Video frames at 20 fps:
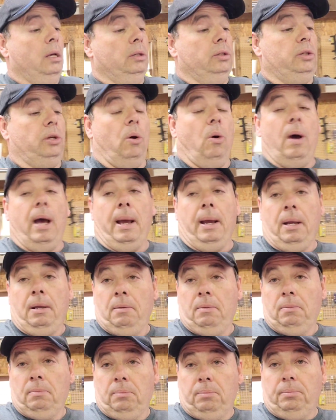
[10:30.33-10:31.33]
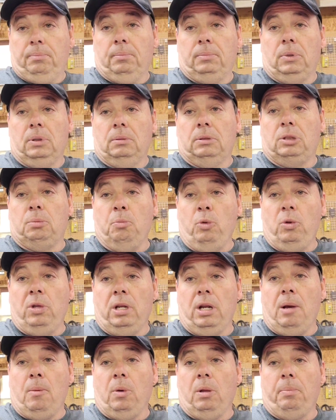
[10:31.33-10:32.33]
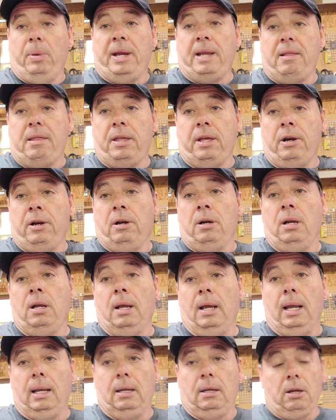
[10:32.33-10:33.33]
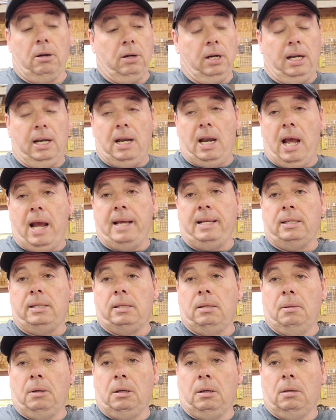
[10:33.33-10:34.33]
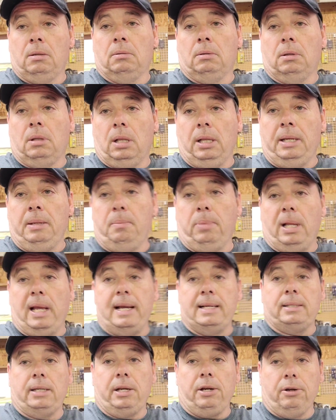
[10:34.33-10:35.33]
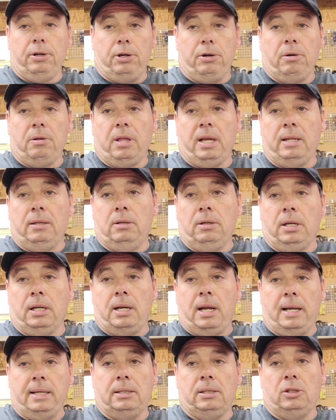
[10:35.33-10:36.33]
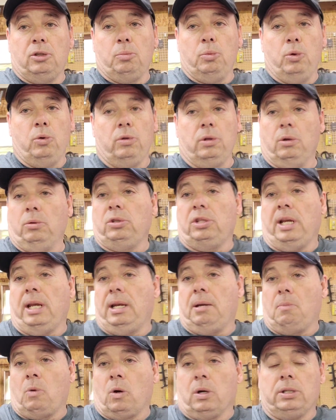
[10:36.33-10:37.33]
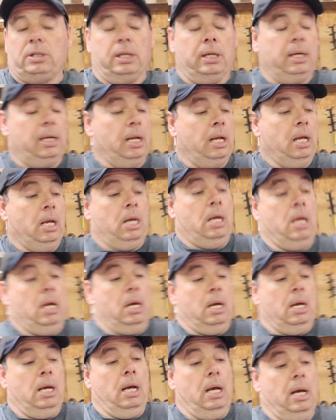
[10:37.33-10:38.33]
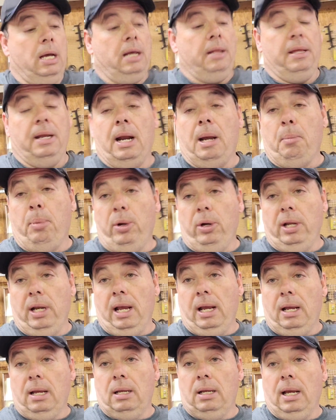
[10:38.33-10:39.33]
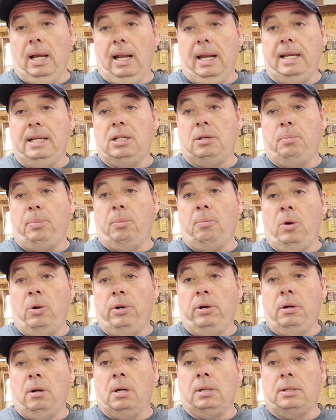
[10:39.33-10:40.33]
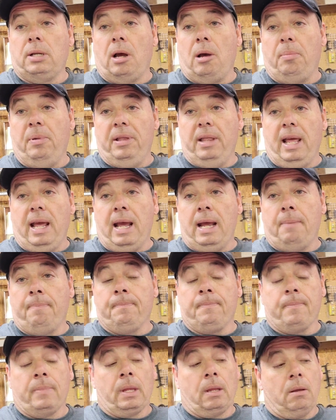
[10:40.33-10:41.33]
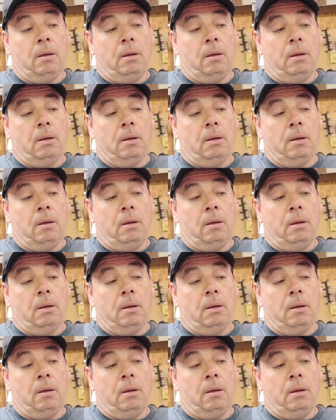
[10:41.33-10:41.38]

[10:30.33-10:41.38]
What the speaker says: So I smoothed it up with paint thinner. It turned it nice, clean plastic or urethane looking nice and smooth, no sanding marks in it. Then I put adhesion promoter on top of that.